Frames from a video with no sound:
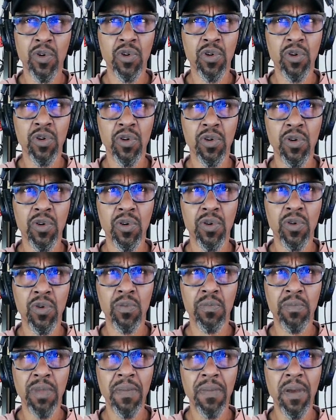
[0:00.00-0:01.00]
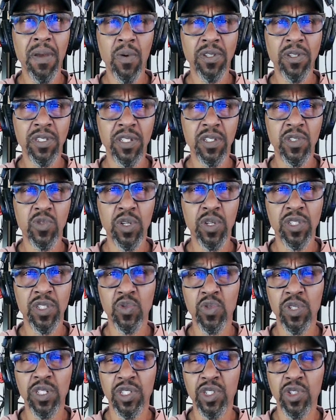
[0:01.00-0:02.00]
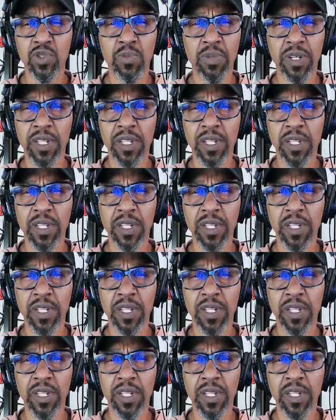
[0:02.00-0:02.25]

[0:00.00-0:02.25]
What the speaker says: or maybe I watched it in 2022.